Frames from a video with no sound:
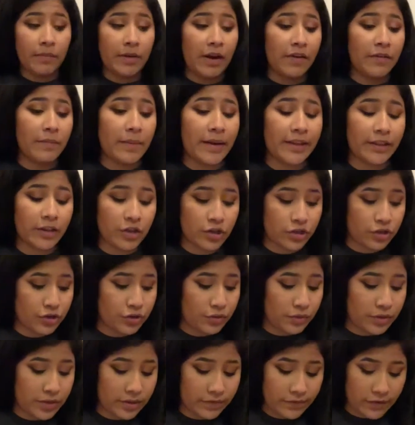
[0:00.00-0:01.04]
Never mind, there's
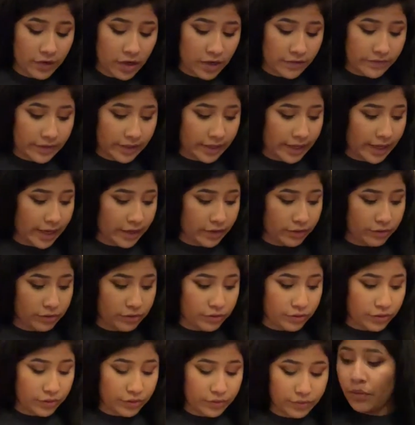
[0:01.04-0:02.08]
screws involved. I can't do
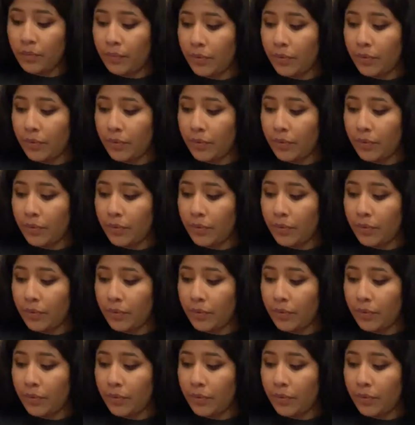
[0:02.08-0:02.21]
screws.